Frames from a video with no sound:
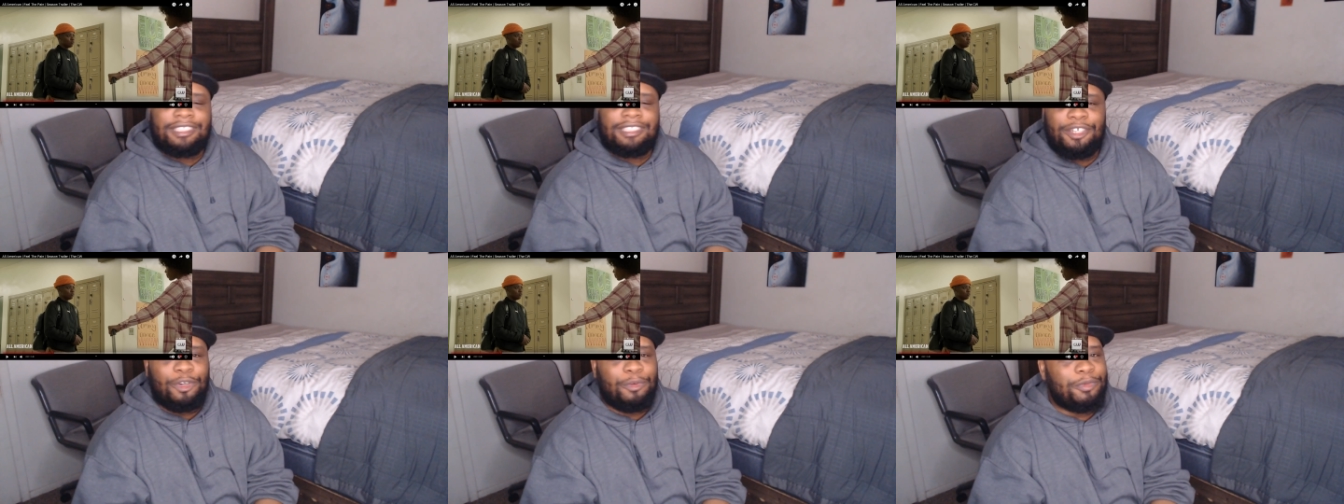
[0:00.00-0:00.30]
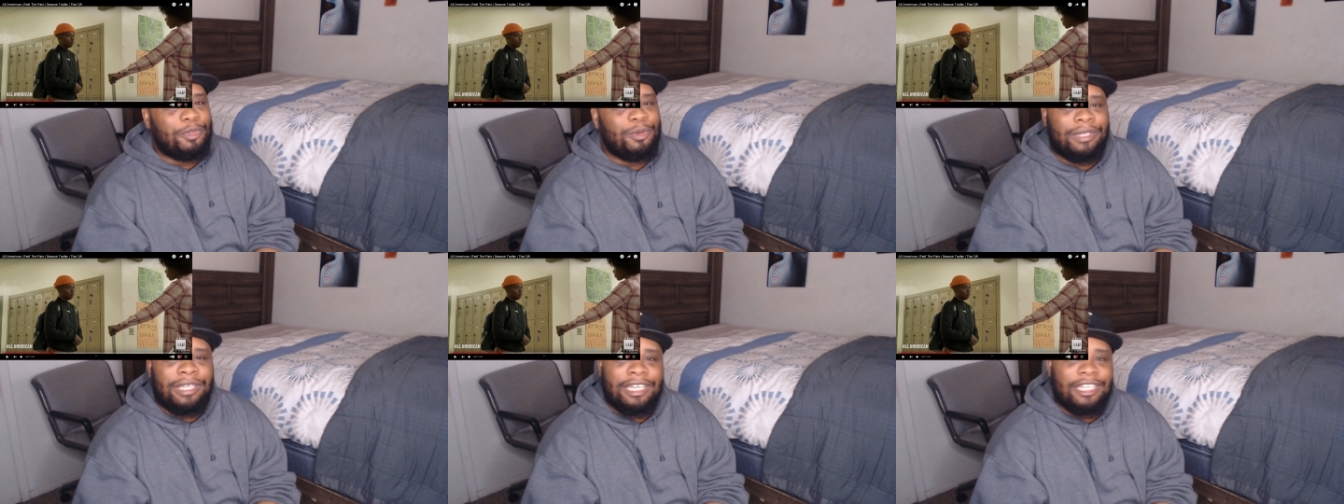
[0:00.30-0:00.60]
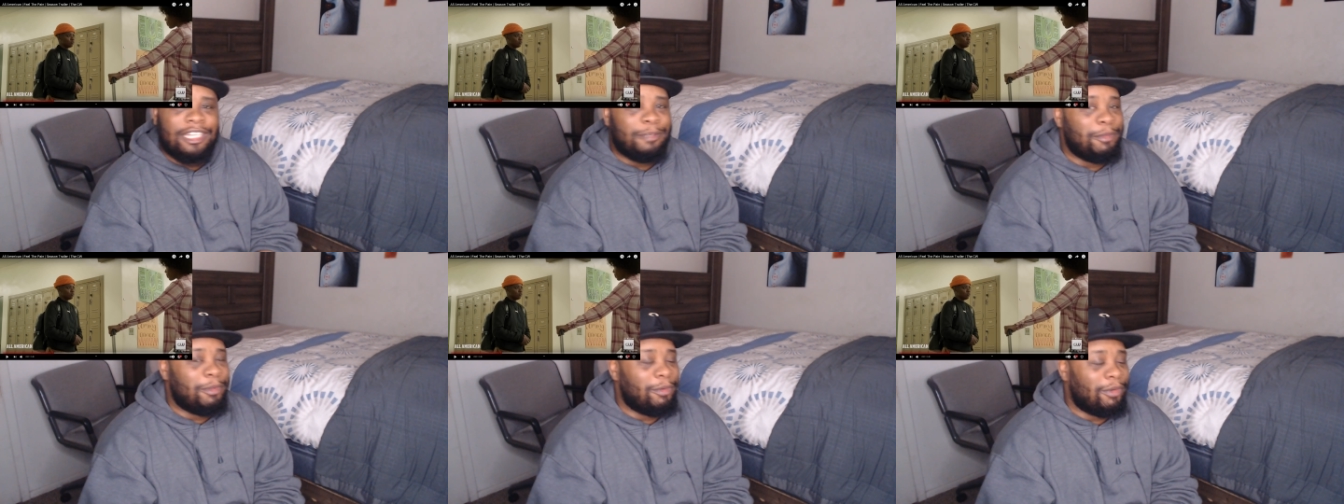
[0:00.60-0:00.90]
Coop, you
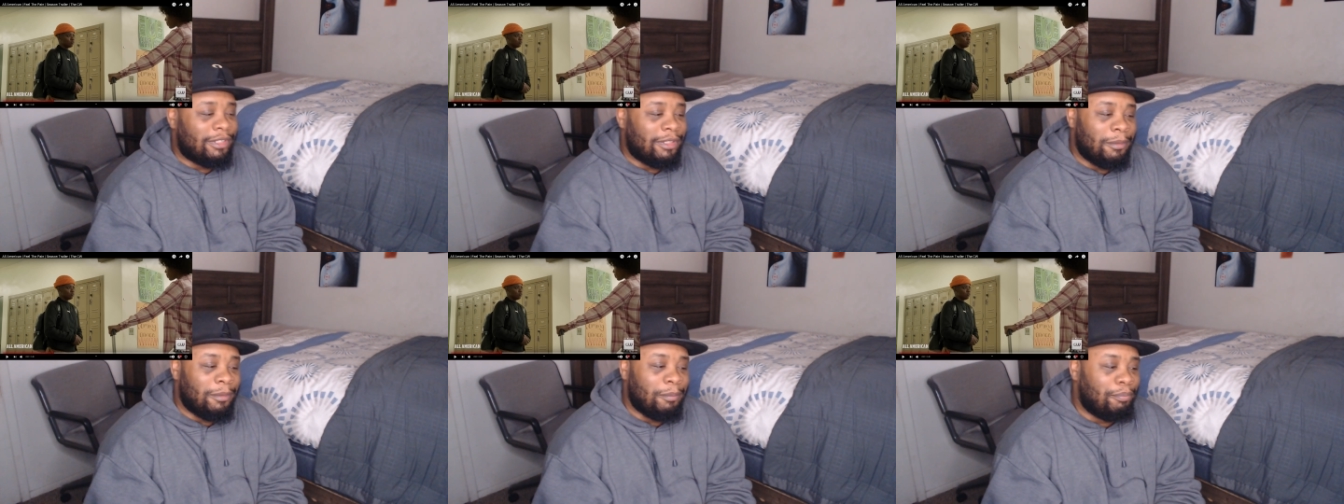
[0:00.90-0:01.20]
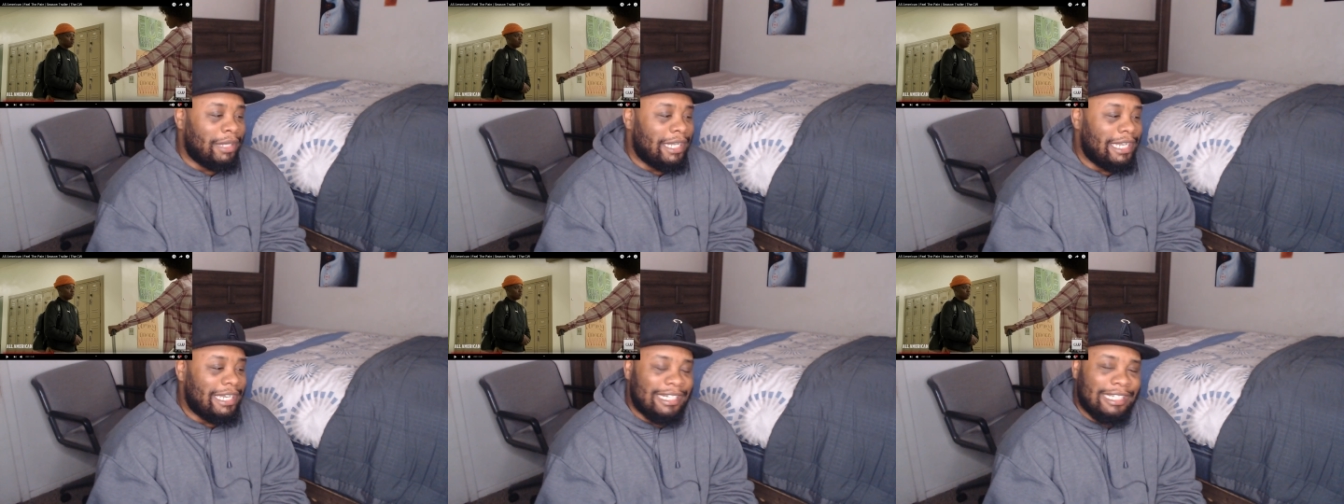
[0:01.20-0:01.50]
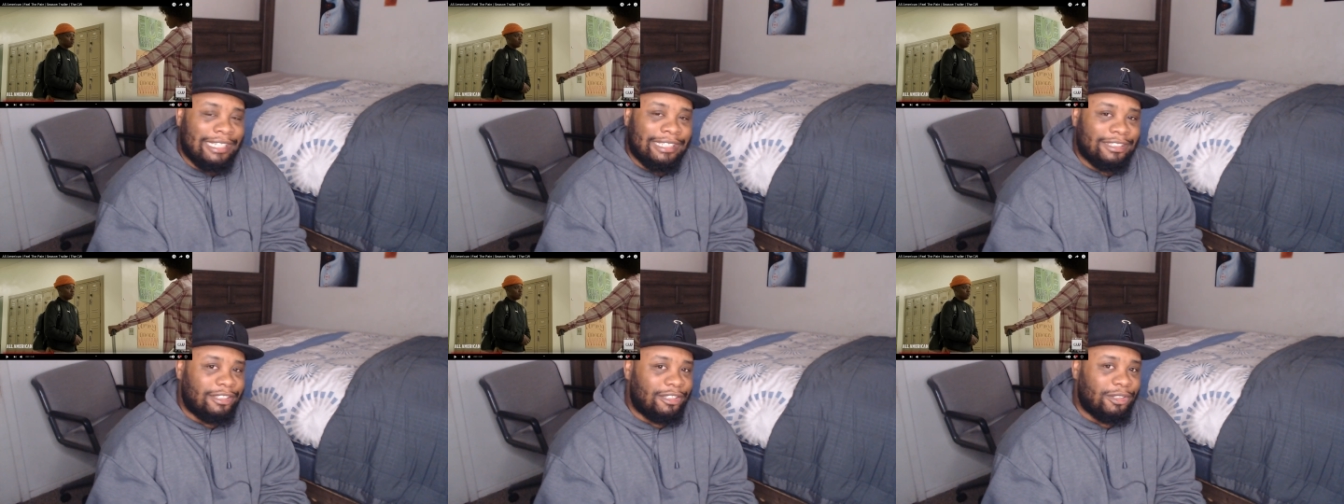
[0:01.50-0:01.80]
killing me with them
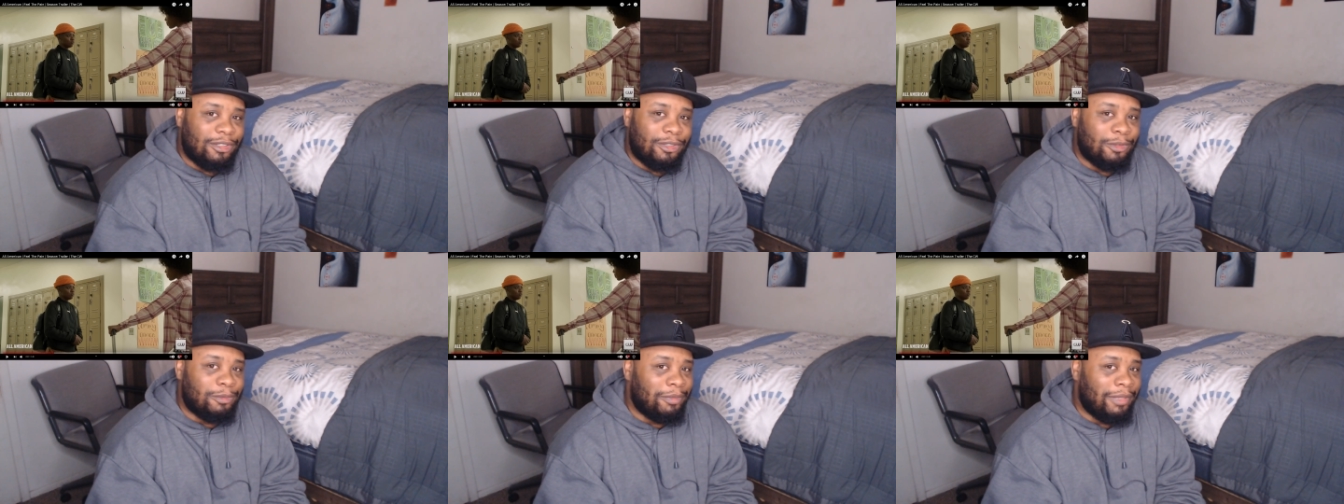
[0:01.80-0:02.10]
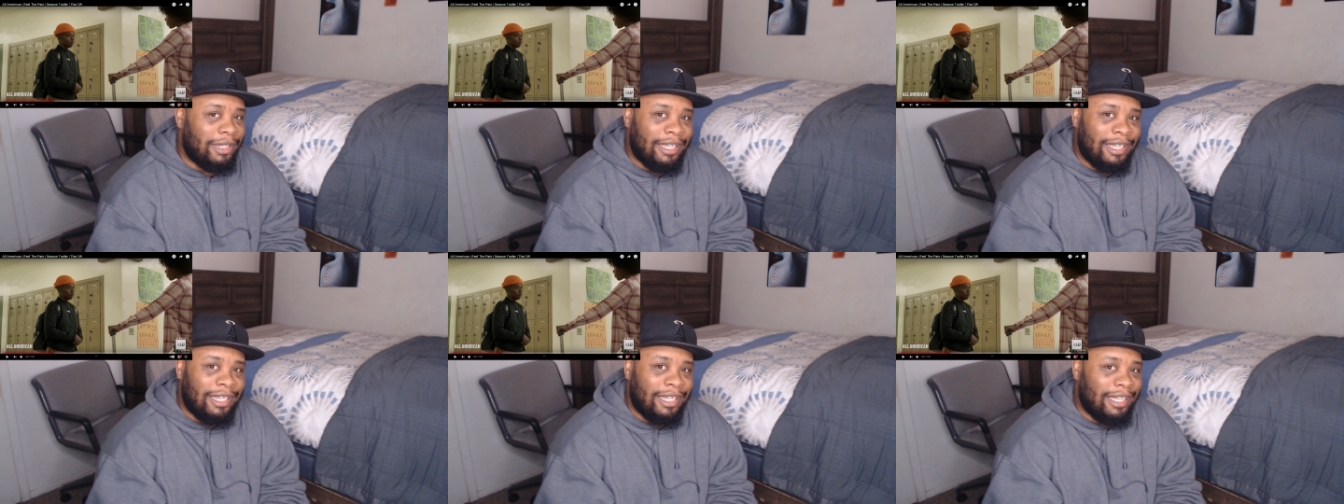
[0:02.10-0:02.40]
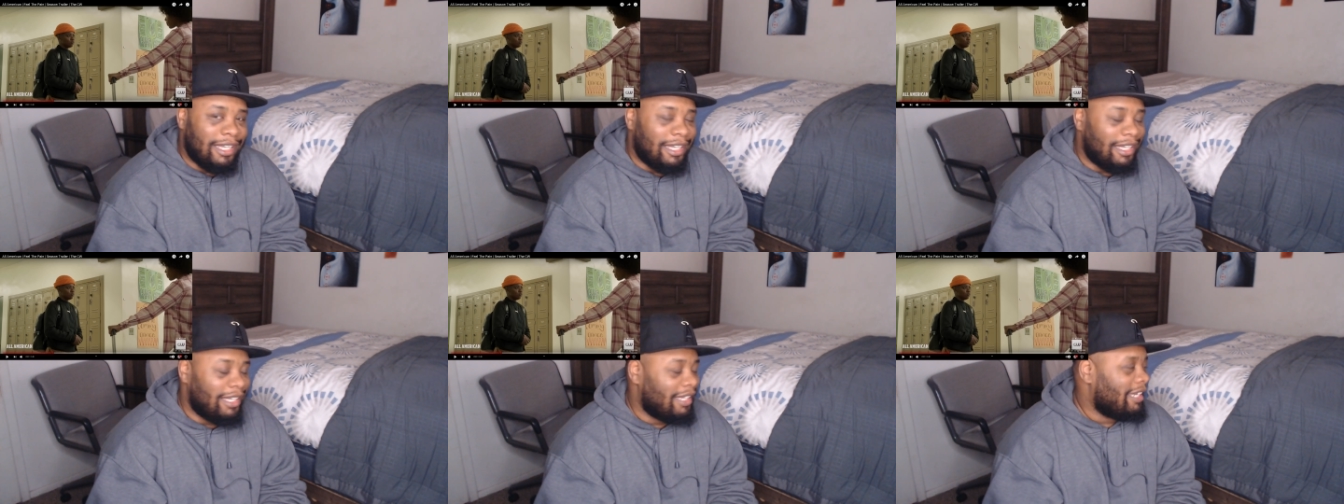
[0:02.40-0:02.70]
beanies too,
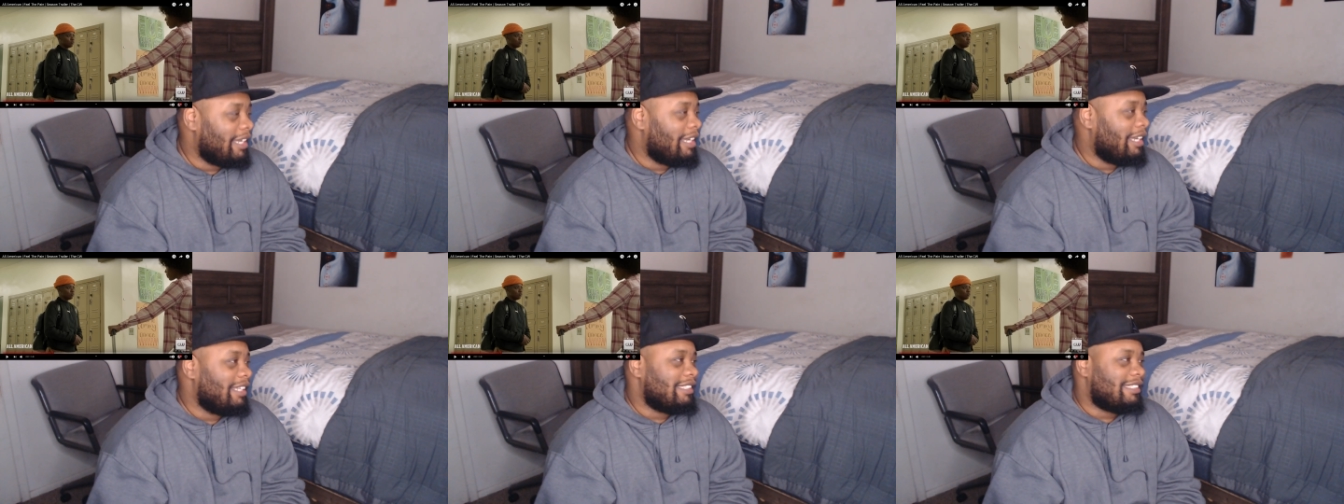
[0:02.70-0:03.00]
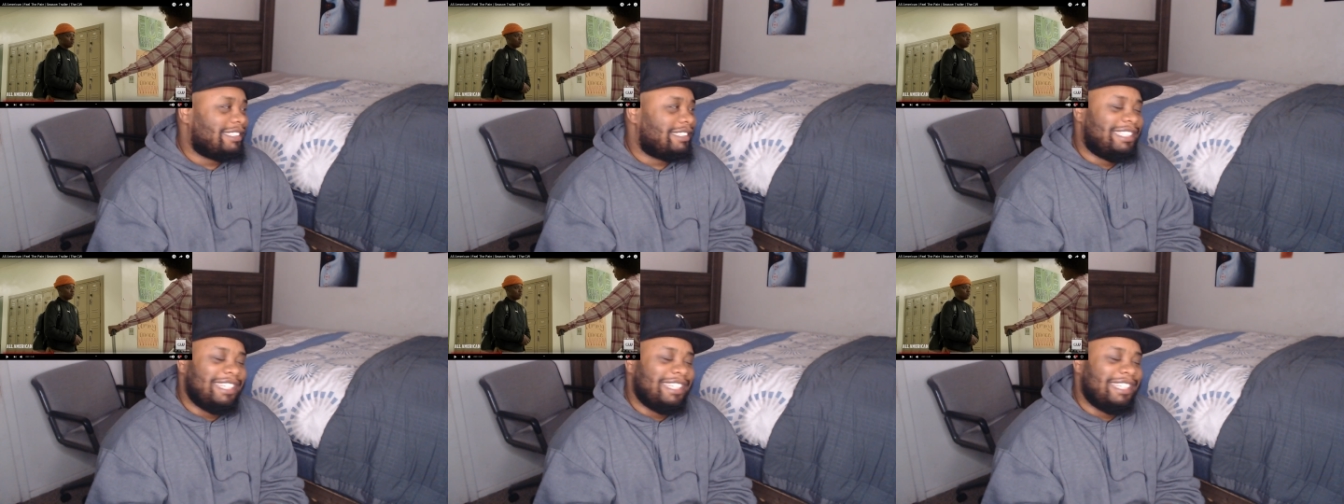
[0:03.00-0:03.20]
man.